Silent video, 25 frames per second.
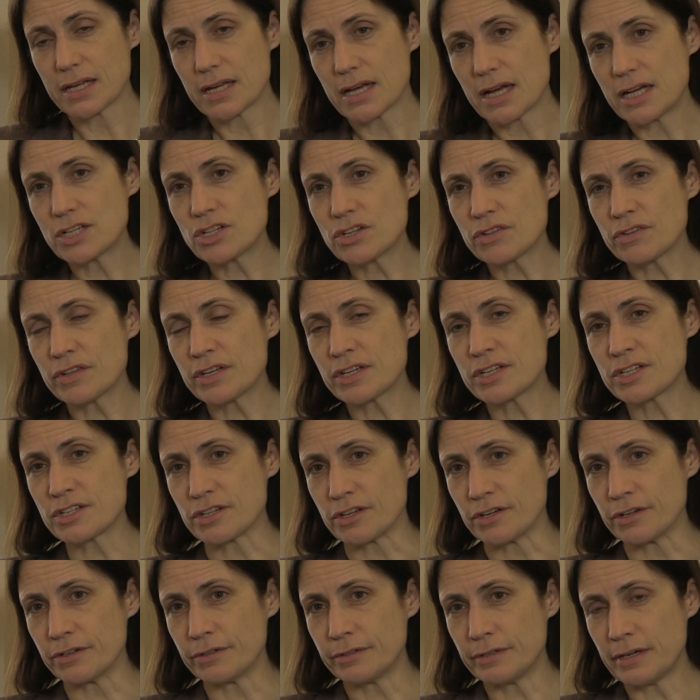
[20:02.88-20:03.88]
I don't think
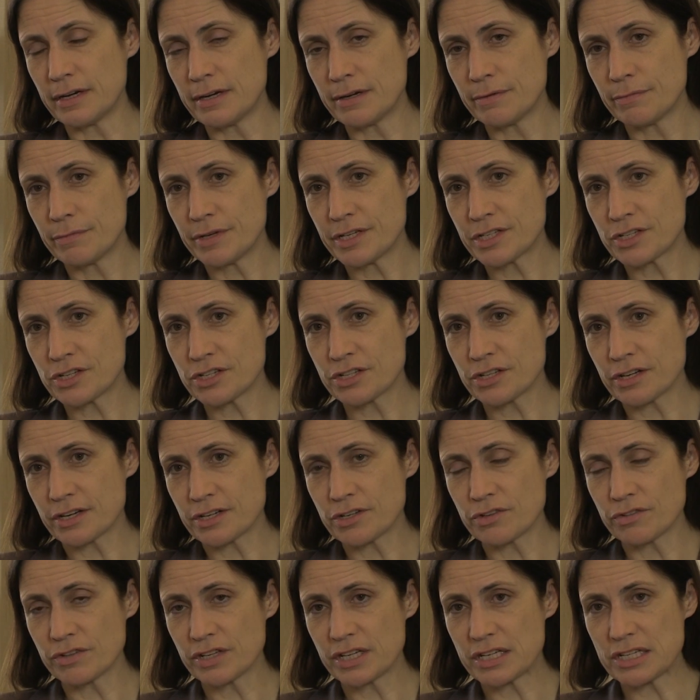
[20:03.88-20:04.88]
so. It's just that I
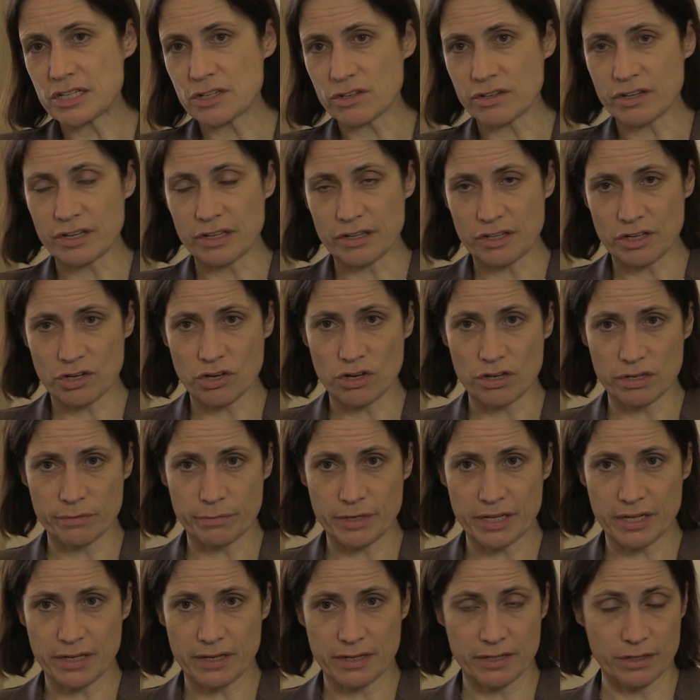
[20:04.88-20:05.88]
don't think he's looking at the
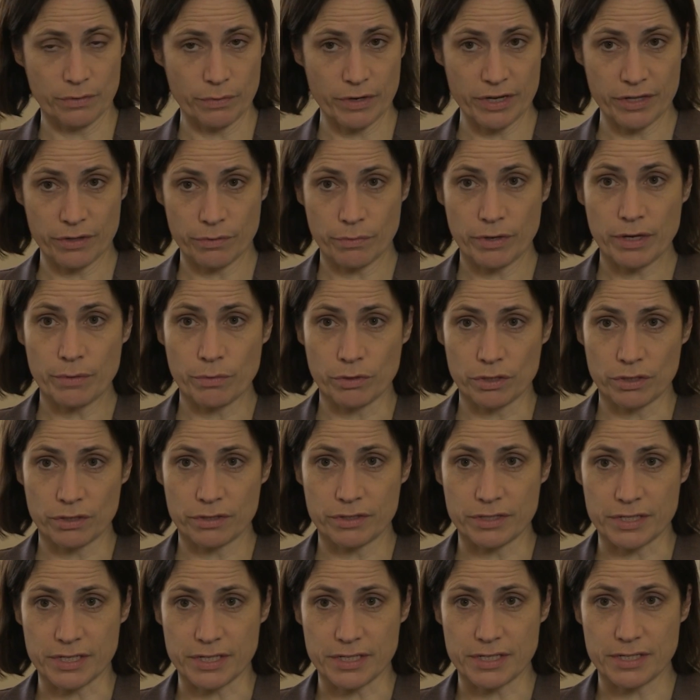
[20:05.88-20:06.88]
economy in the way that we would look
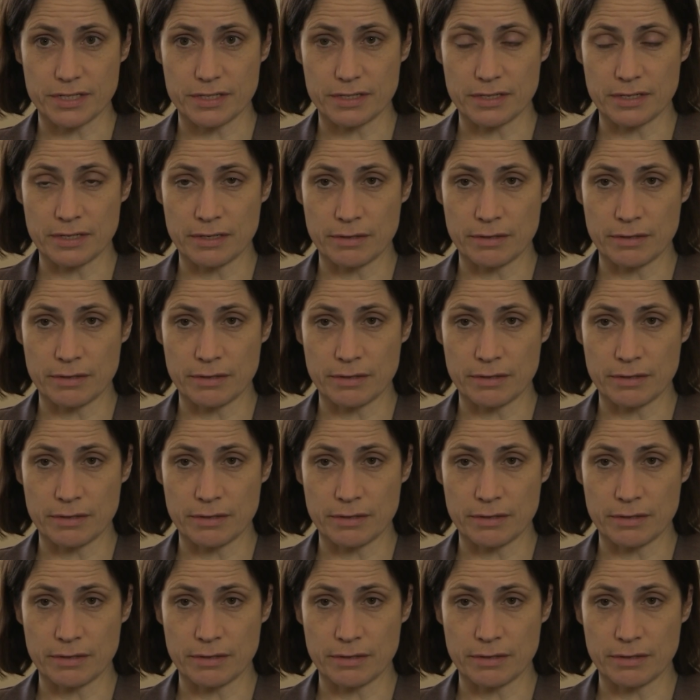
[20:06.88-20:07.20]
at it.